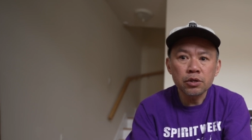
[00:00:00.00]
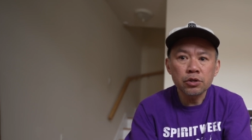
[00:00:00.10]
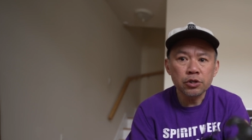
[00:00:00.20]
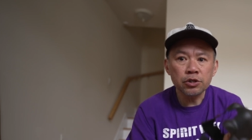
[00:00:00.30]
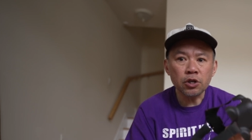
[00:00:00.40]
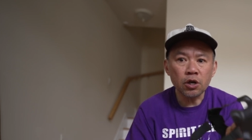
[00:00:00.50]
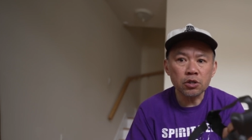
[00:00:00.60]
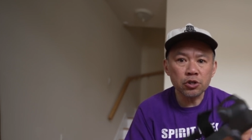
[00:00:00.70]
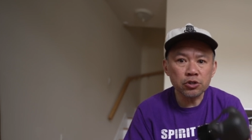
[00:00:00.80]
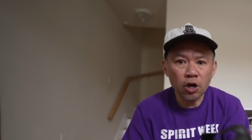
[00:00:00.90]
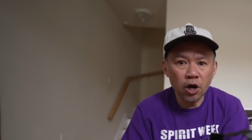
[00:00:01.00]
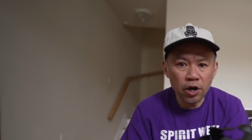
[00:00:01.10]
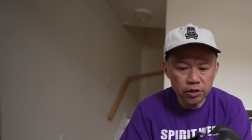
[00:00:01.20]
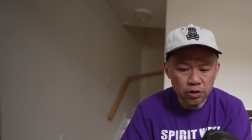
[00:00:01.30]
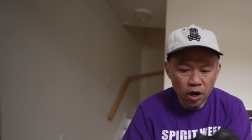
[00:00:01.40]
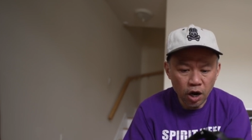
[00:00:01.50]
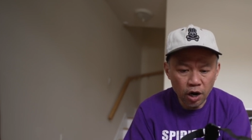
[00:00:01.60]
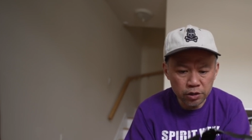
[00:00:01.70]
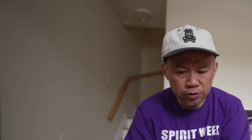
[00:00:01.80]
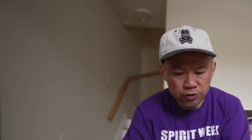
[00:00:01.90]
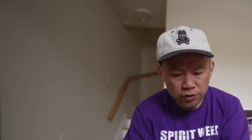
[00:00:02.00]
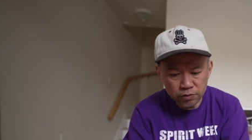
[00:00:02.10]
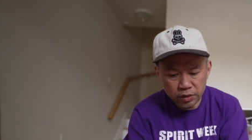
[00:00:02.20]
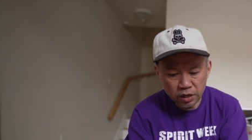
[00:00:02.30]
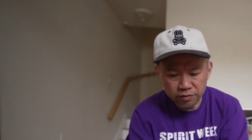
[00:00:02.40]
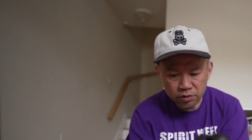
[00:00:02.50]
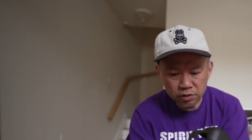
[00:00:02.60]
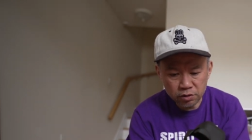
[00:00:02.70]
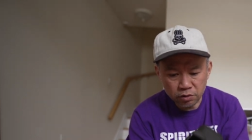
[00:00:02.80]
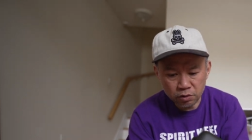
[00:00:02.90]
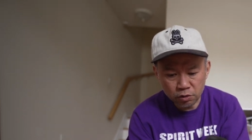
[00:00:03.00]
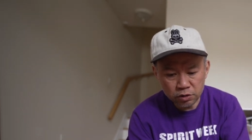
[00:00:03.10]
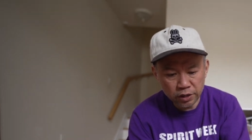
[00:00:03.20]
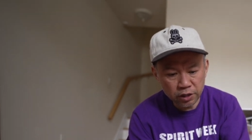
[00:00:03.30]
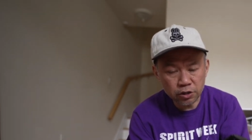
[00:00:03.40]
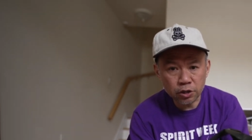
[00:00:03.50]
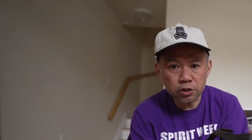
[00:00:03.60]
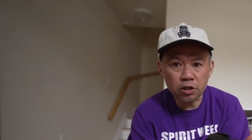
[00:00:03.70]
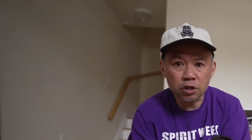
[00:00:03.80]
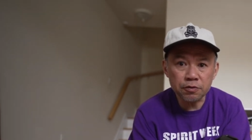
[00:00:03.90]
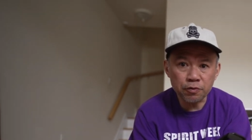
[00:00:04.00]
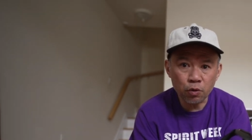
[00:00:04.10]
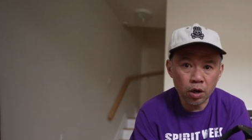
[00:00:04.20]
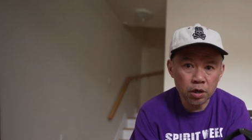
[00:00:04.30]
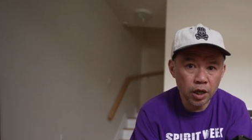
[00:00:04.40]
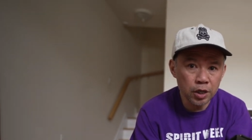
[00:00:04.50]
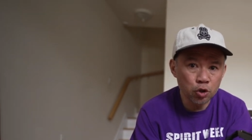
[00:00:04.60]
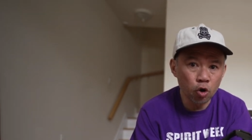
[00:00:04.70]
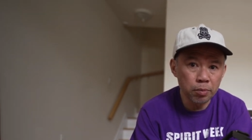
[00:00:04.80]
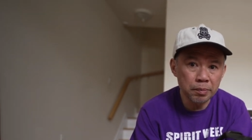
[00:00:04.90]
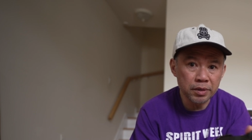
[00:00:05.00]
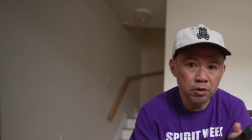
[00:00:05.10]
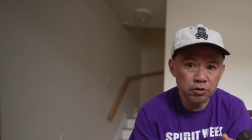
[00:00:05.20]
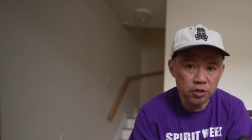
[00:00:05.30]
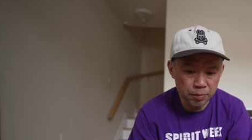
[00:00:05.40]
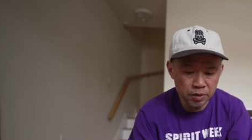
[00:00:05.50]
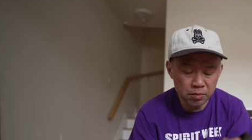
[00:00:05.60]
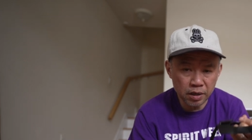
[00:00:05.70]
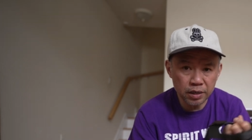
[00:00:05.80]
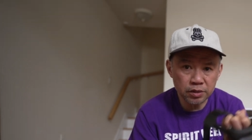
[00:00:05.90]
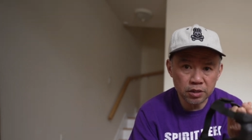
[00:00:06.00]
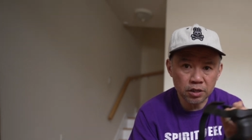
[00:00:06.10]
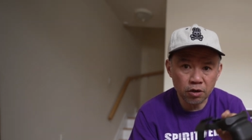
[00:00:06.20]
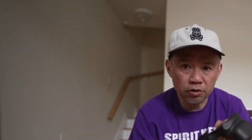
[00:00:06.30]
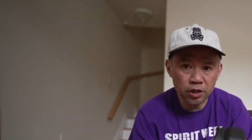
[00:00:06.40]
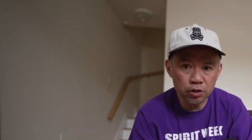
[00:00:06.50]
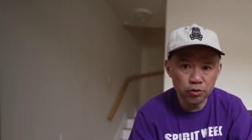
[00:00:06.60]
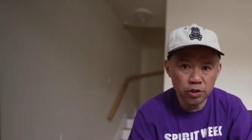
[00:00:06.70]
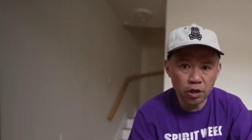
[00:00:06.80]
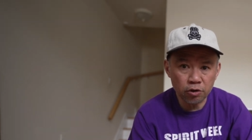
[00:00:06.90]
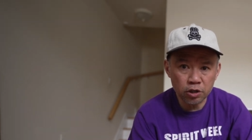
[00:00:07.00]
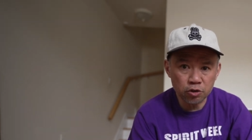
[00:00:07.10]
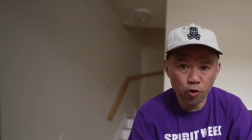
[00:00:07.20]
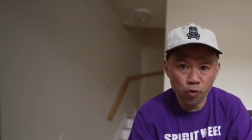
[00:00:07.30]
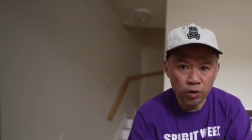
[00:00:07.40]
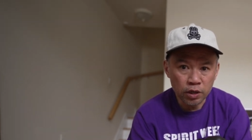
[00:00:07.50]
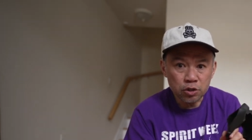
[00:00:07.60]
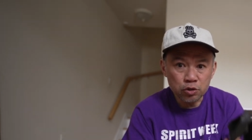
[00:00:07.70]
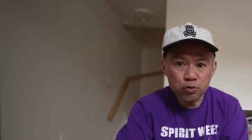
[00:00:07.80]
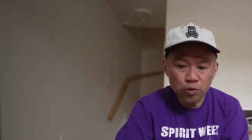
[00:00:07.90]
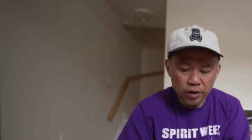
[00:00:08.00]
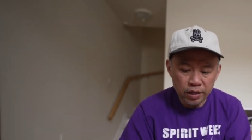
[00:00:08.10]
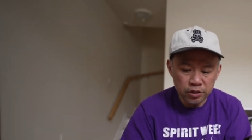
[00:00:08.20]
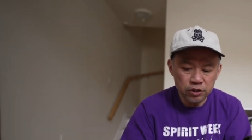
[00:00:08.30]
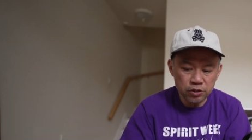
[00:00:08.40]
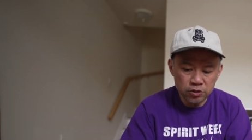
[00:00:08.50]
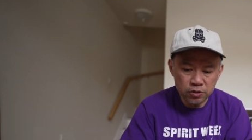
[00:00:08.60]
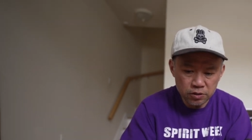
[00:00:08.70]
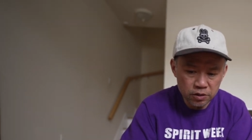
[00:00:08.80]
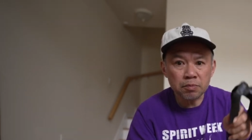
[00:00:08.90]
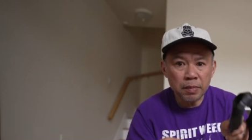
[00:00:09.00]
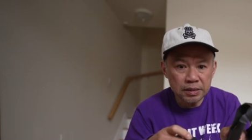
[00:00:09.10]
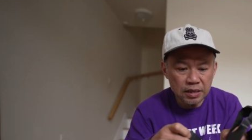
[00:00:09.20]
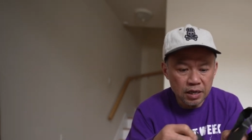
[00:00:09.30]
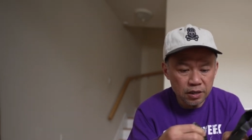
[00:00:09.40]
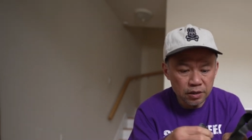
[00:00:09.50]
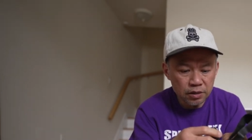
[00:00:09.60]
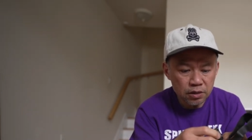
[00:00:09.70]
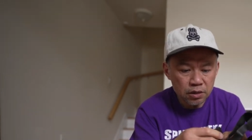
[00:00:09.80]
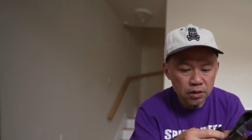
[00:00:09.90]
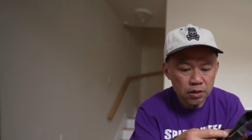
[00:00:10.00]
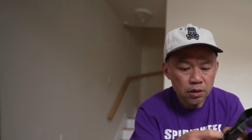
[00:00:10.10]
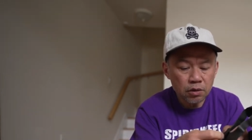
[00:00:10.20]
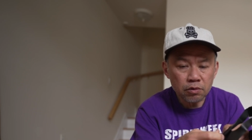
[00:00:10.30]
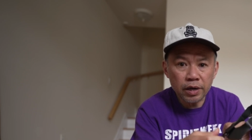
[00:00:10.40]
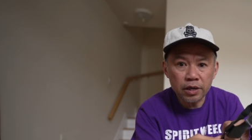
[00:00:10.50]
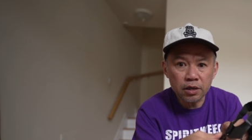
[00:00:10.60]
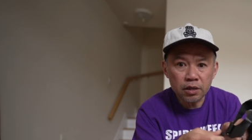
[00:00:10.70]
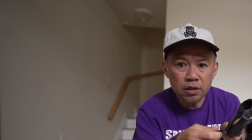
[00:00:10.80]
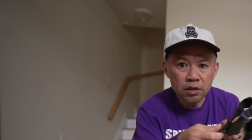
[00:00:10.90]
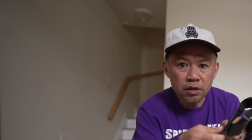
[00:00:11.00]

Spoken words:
this harness, whatever, looks like it is for a Doberman or something, but, they use it on a drone. You know that this is magnetic, right here?